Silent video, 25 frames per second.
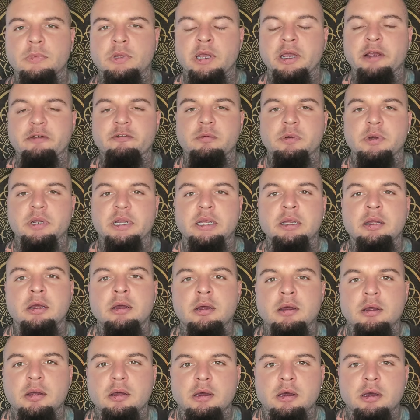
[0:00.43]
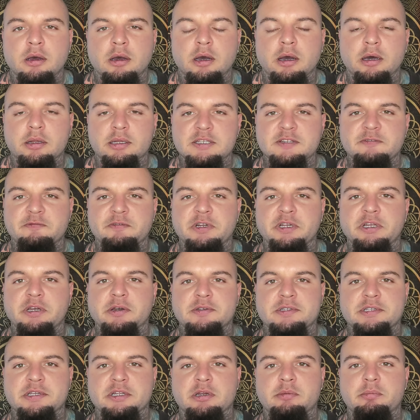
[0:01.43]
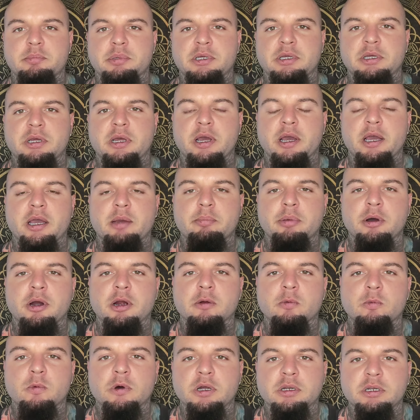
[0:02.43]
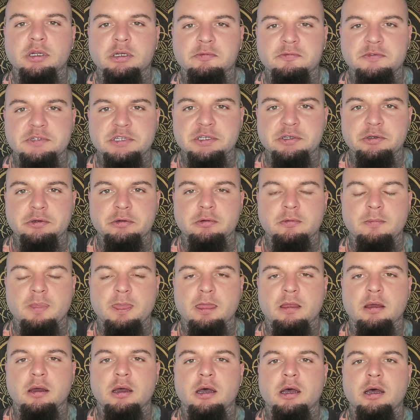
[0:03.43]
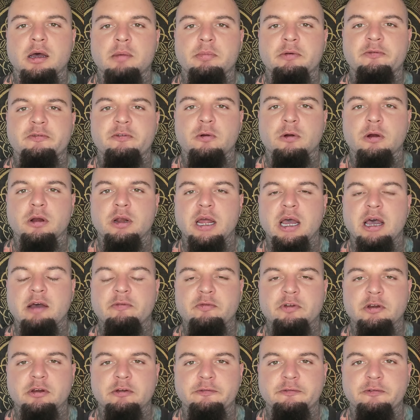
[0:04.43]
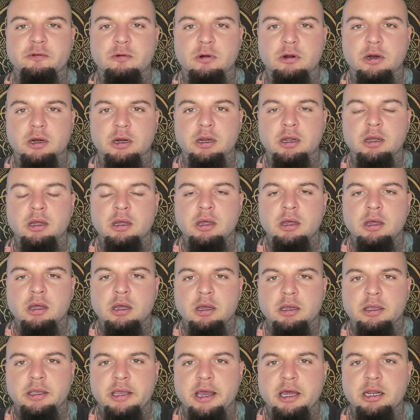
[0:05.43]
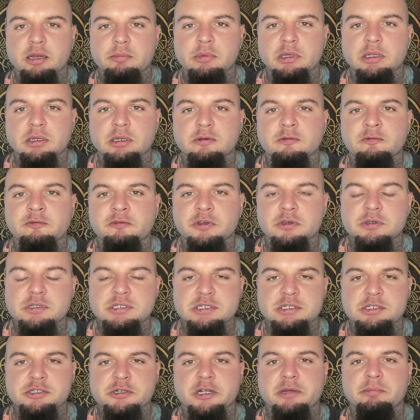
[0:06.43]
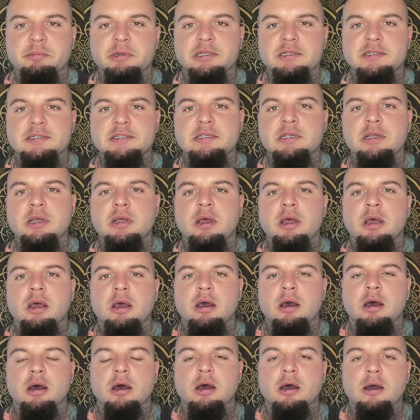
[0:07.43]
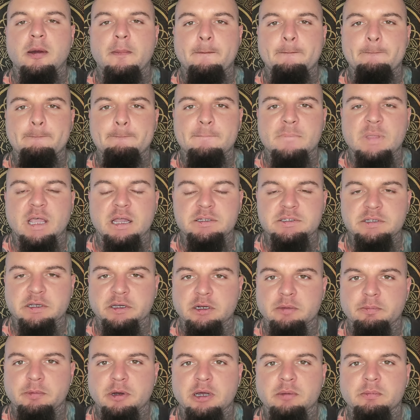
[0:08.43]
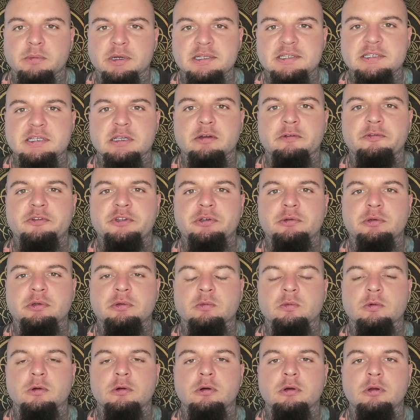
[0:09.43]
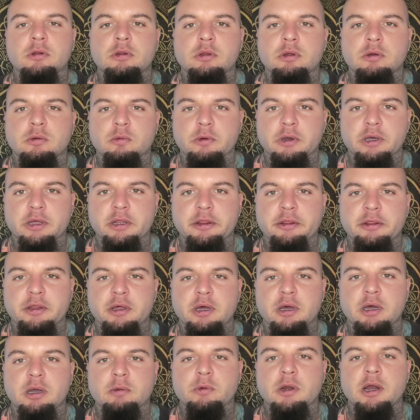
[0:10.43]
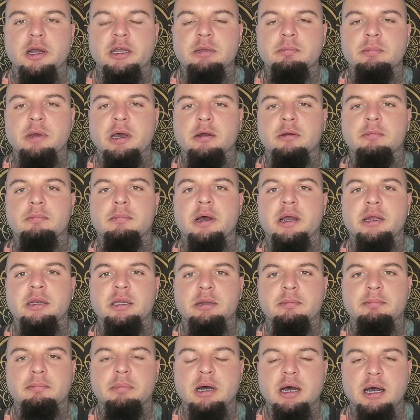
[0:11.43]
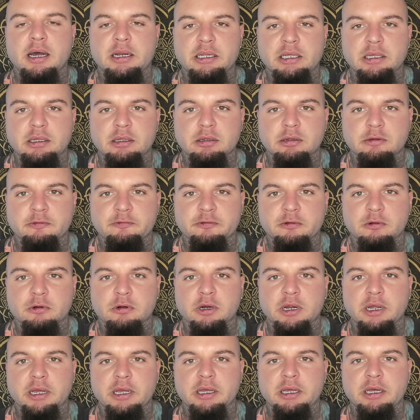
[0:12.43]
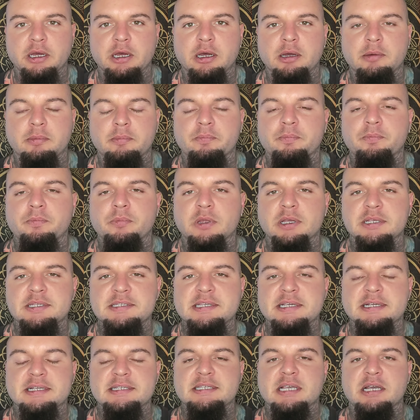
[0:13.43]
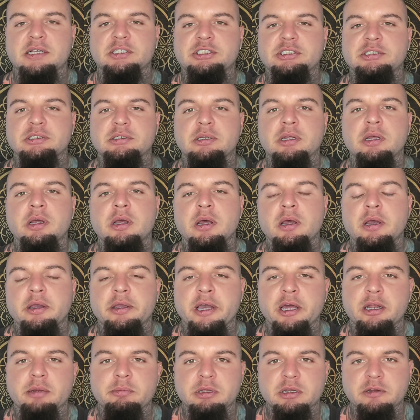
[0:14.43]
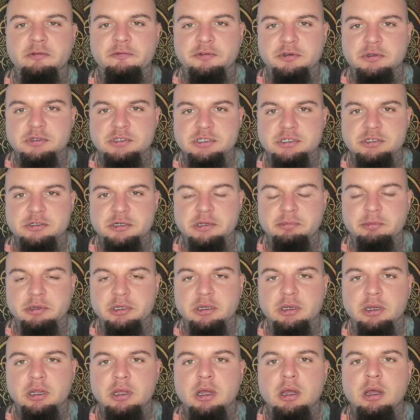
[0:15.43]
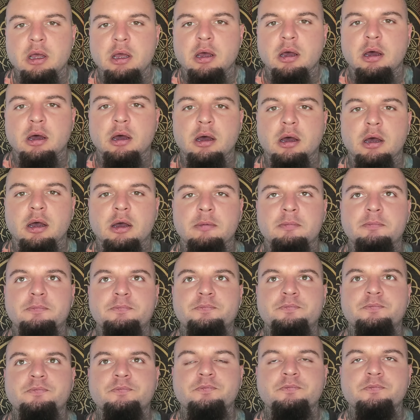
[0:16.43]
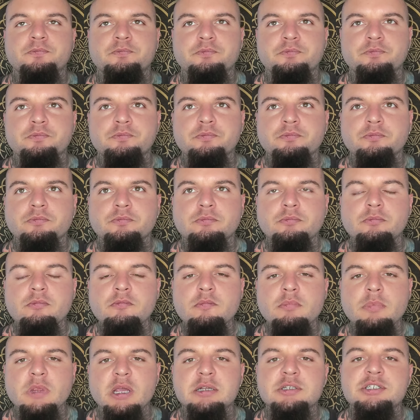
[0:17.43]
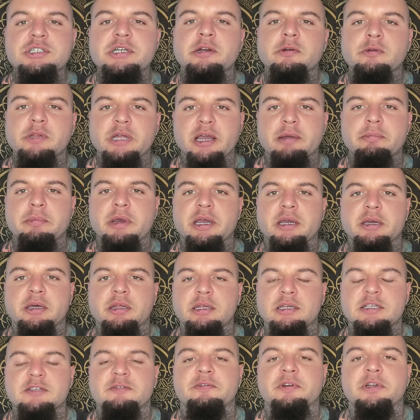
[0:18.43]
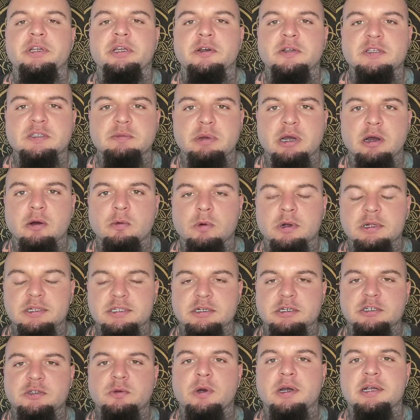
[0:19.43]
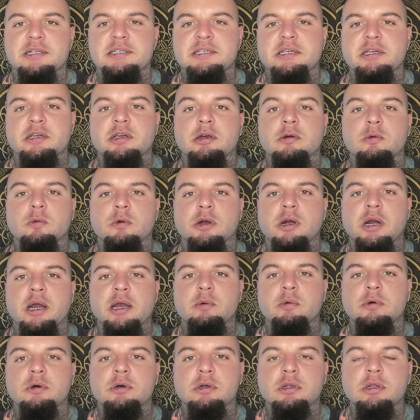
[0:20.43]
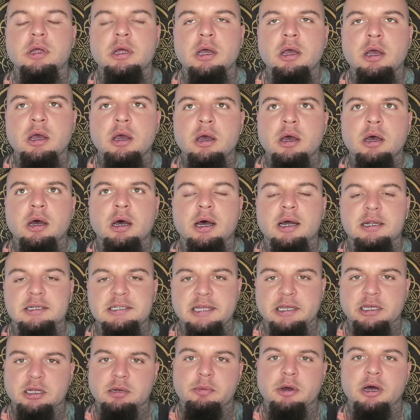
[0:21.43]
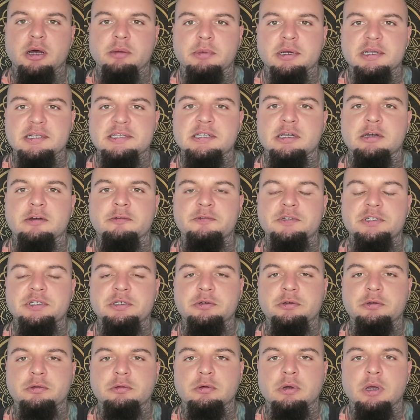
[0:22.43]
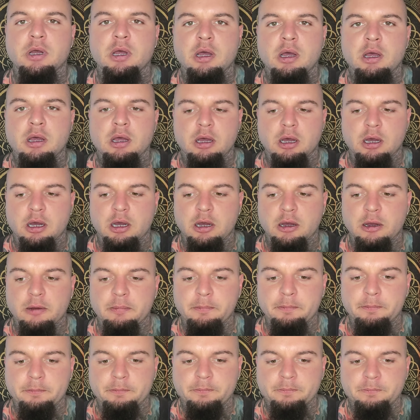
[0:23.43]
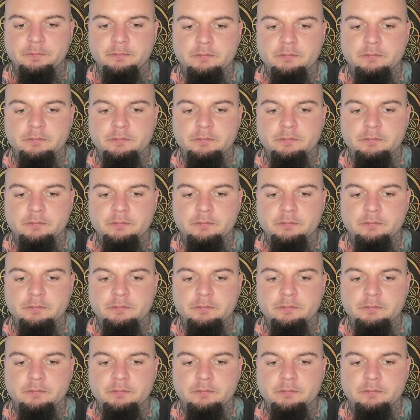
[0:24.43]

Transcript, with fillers: Hey everybody, uh, this video is going to be a part one of two, uh, before and after for ketamine infusion treatments. Um, I took it upon myself to enroll with uh, Rocky Mountain Mind and Body for a, uh, a six session ketamine infusion treatment. Um, and generally I make these videos about once or twice a year where I will uh, take it upon myself to um,